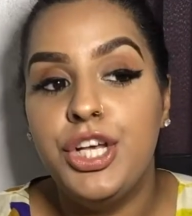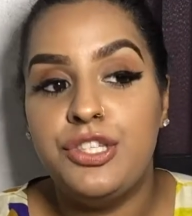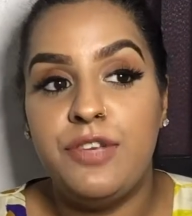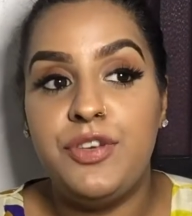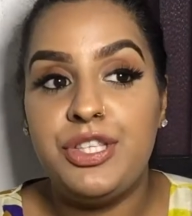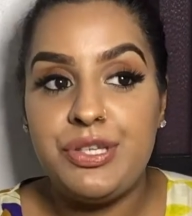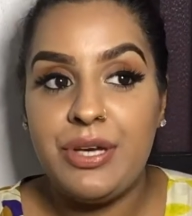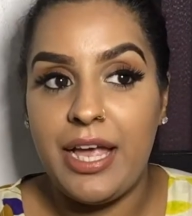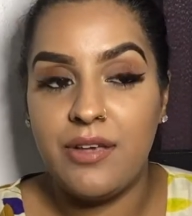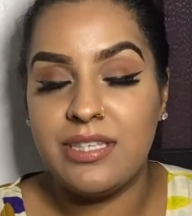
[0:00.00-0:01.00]
So if you do
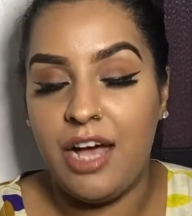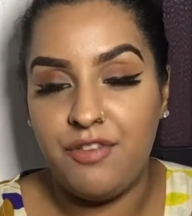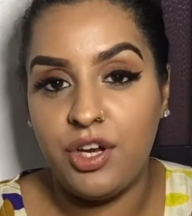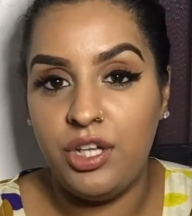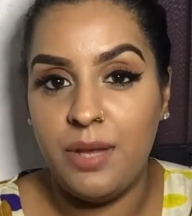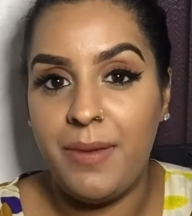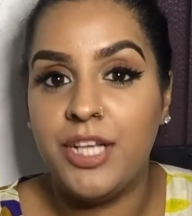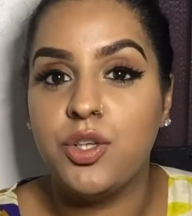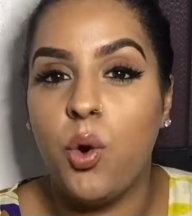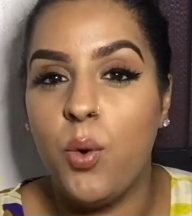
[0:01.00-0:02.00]
get yourself a colour
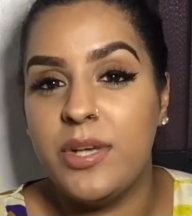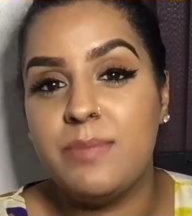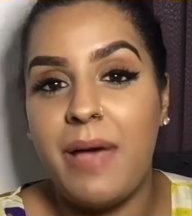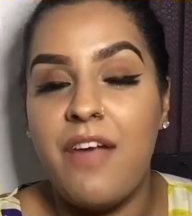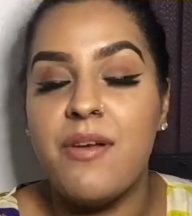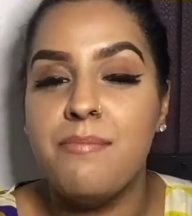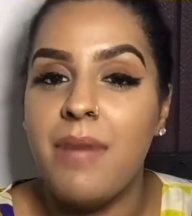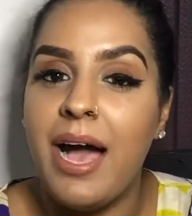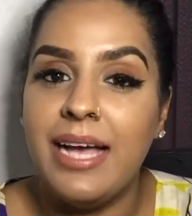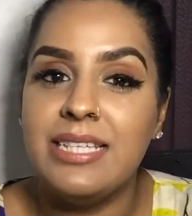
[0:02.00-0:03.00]
match, always bear in
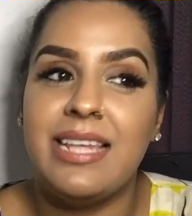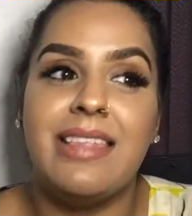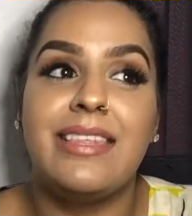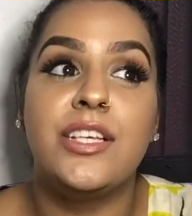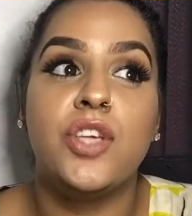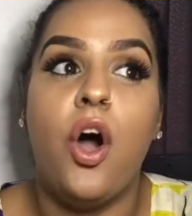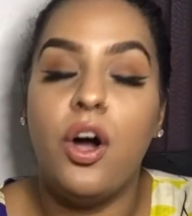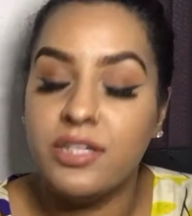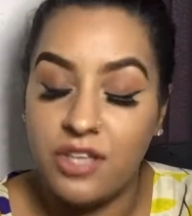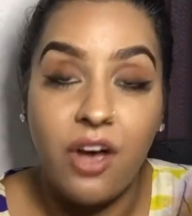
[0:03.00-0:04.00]
mind that things
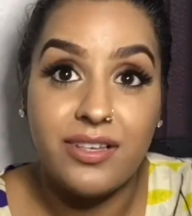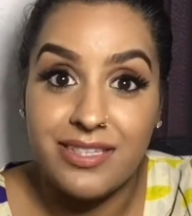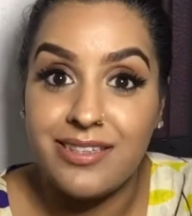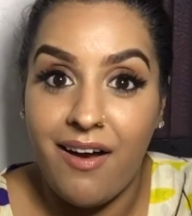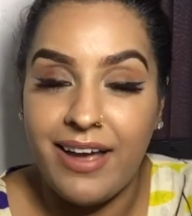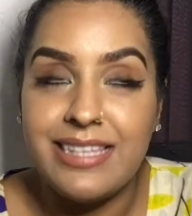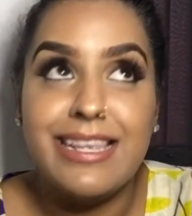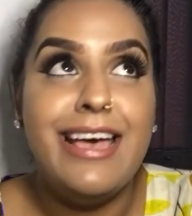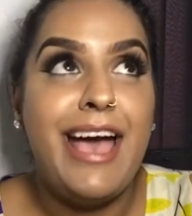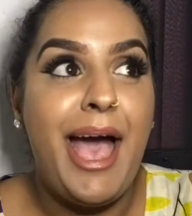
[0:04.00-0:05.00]
oxidize,
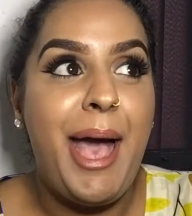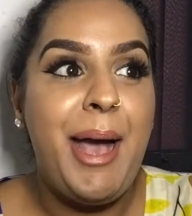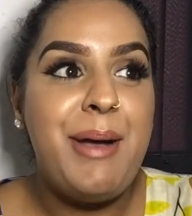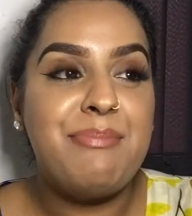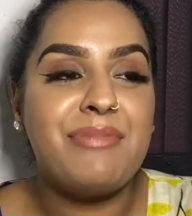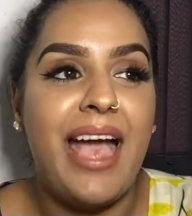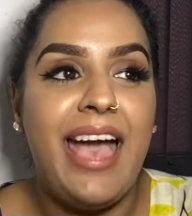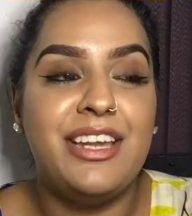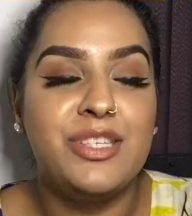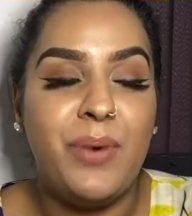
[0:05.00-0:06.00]
and
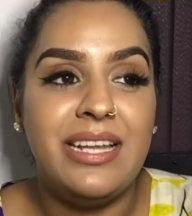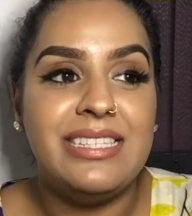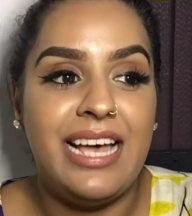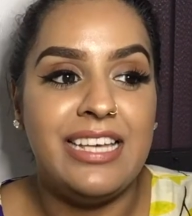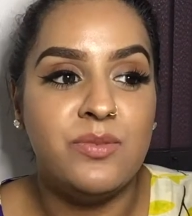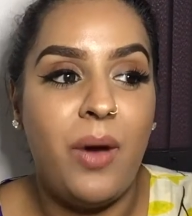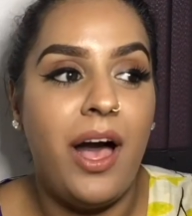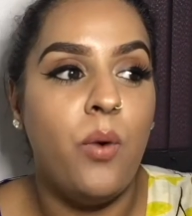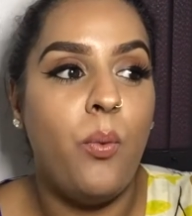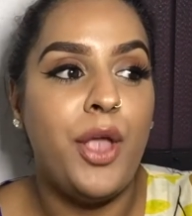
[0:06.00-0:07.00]
as well as that as
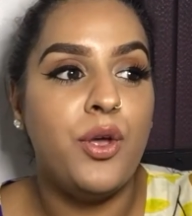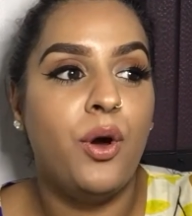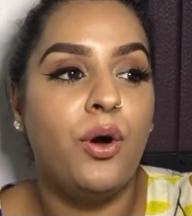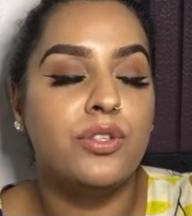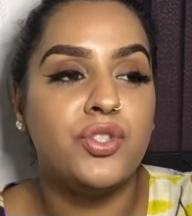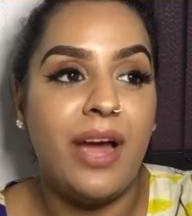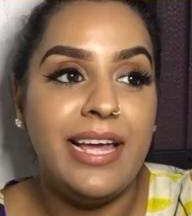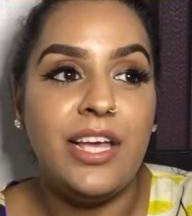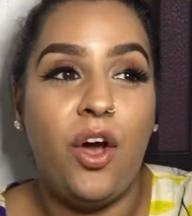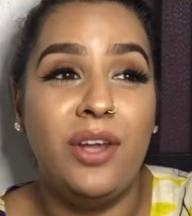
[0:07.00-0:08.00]
well, when you're
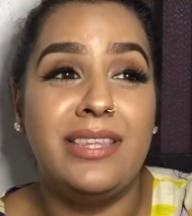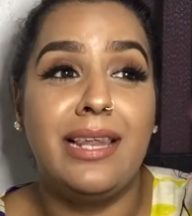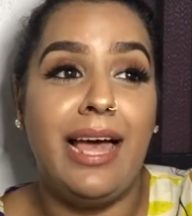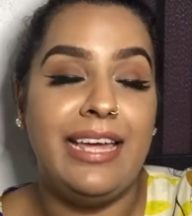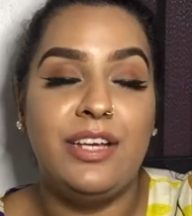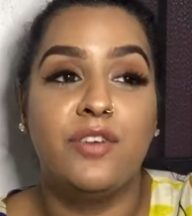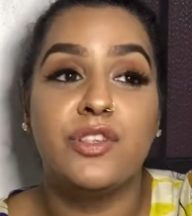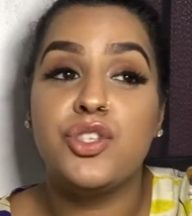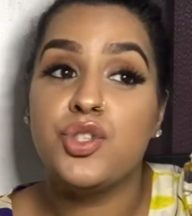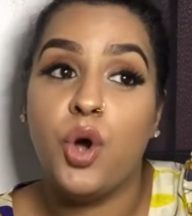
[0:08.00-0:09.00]
trying it on in the lighting of the
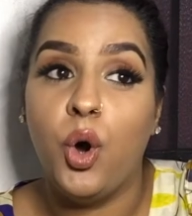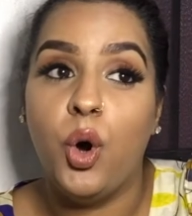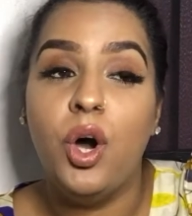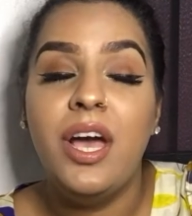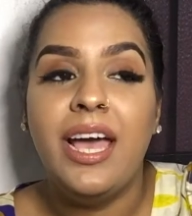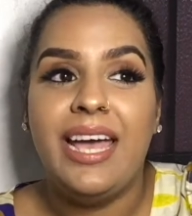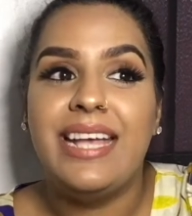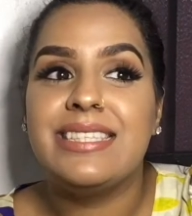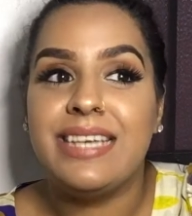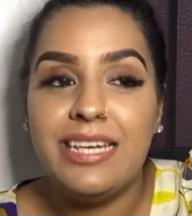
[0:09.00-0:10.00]
store,
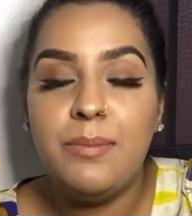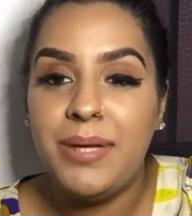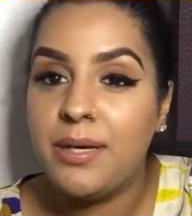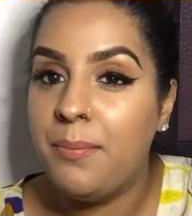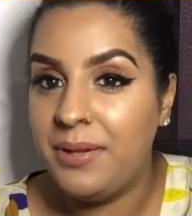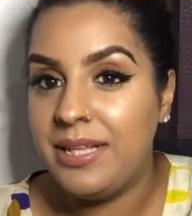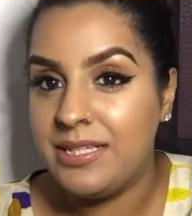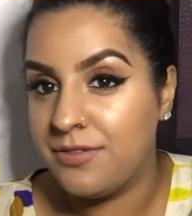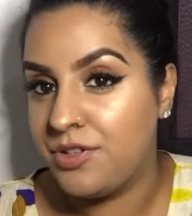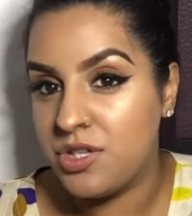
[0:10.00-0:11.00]
it's going to be completely
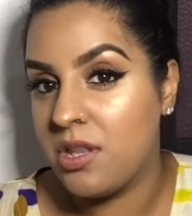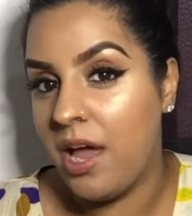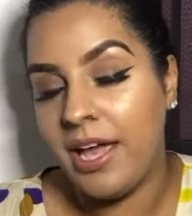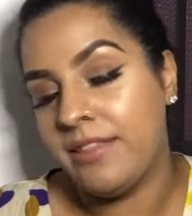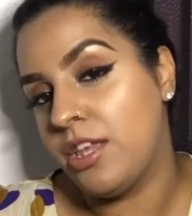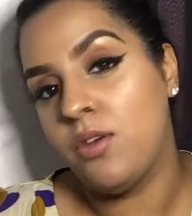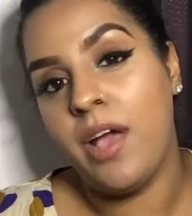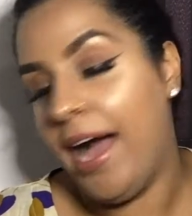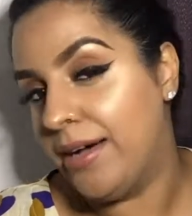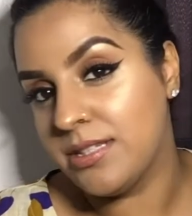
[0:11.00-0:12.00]
different to the lighting that you
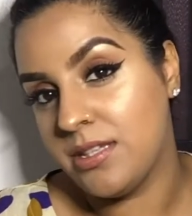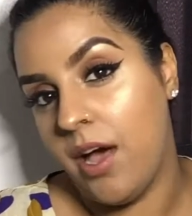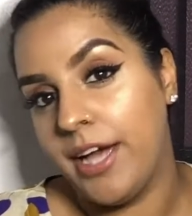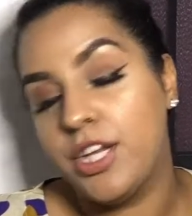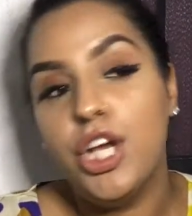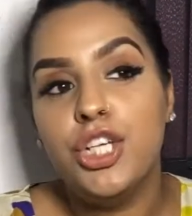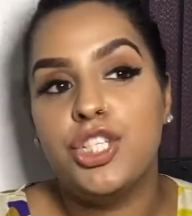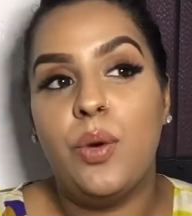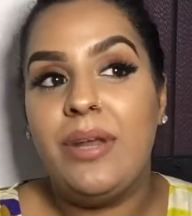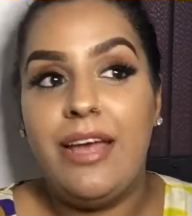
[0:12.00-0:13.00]
get outside.
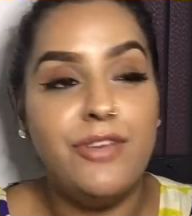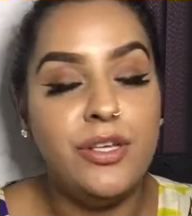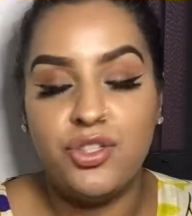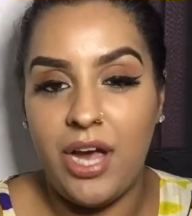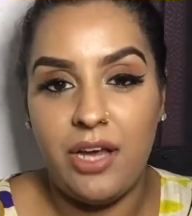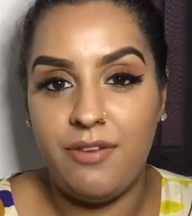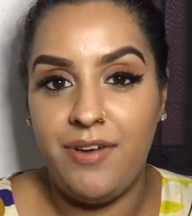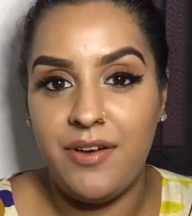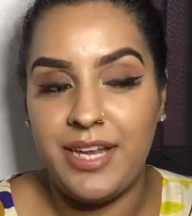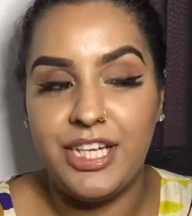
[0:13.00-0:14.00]
So whenever you try on a
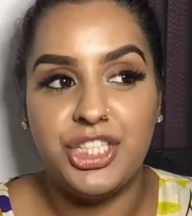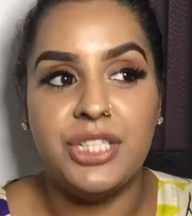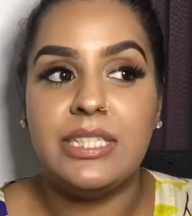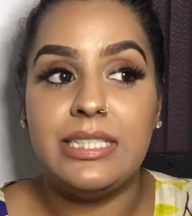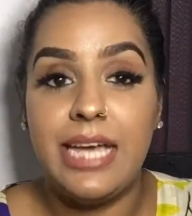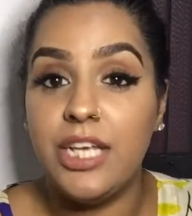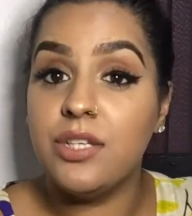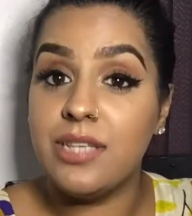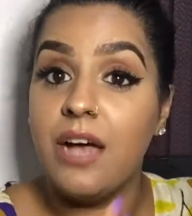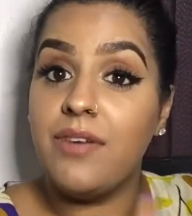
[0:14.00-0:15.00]
foundation, take
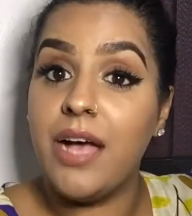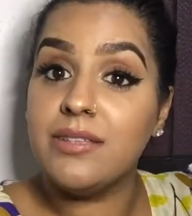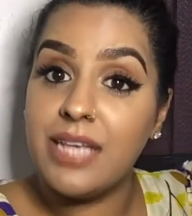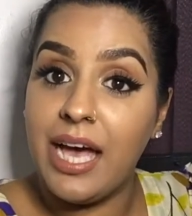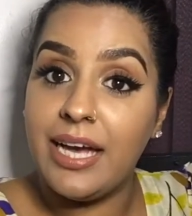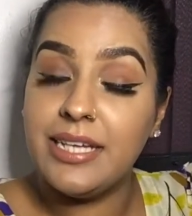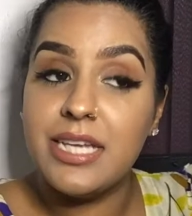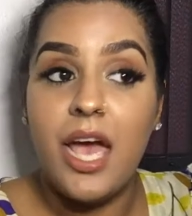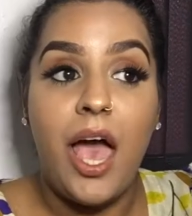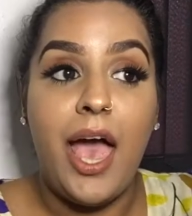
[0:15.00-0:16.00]
yourself outside,
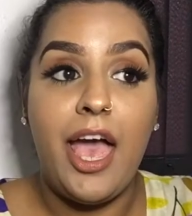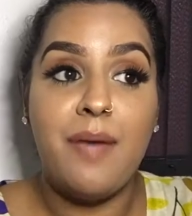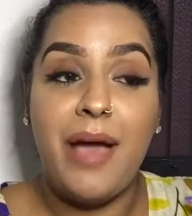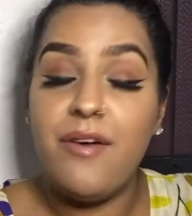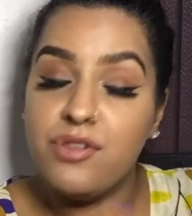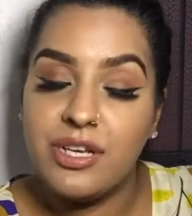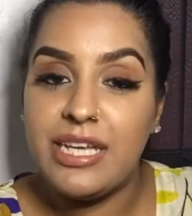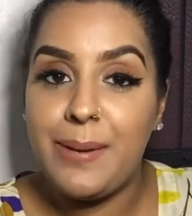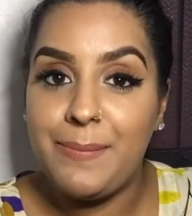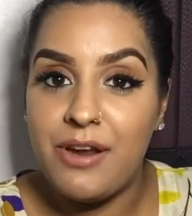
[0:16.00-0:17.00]
have a look
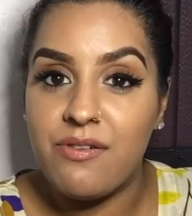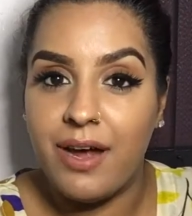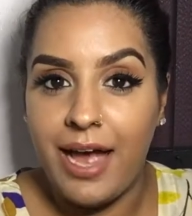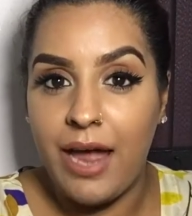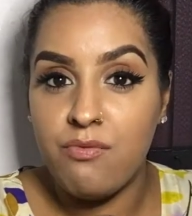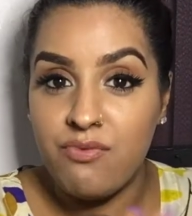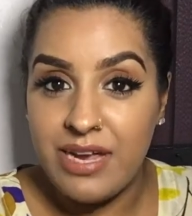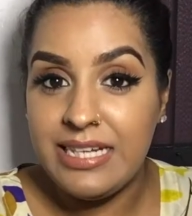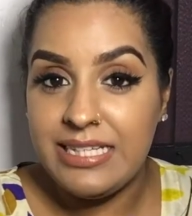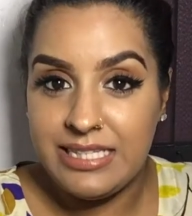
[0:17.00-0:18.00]
in a mirror and
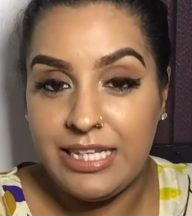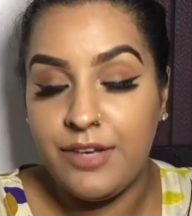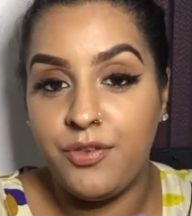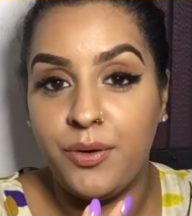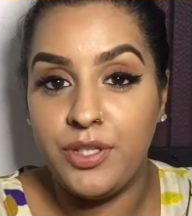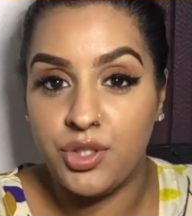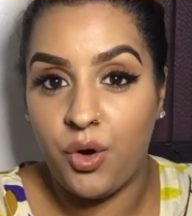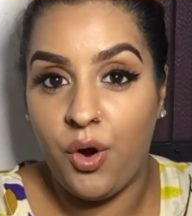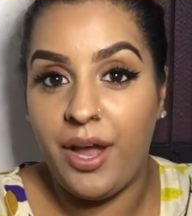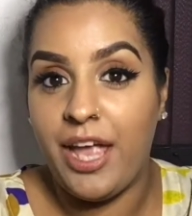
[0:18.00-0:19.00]
really see if you
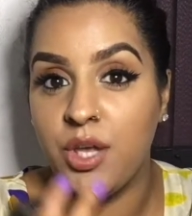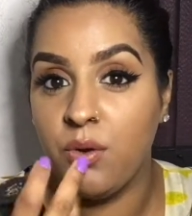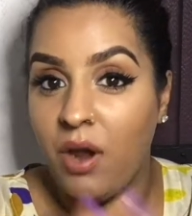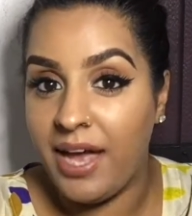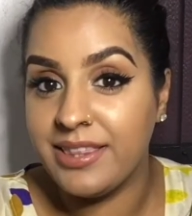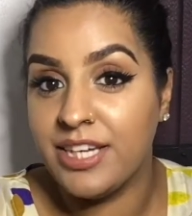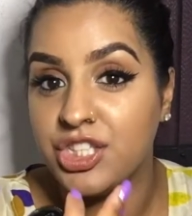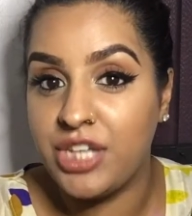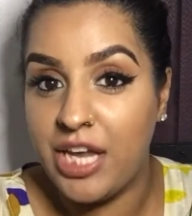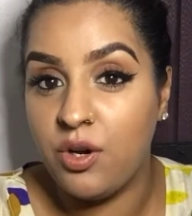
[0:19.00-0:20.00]
enjoy and you like that
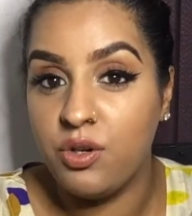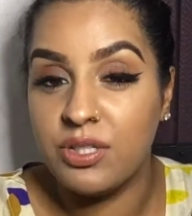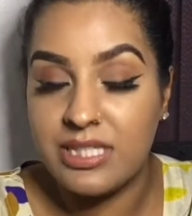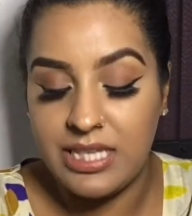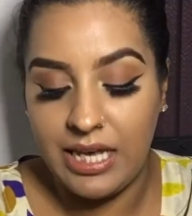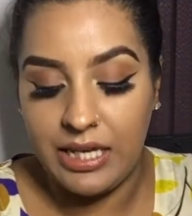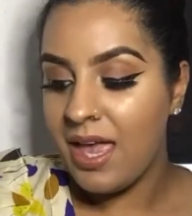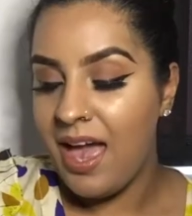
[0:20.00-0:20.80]
shade on your skin.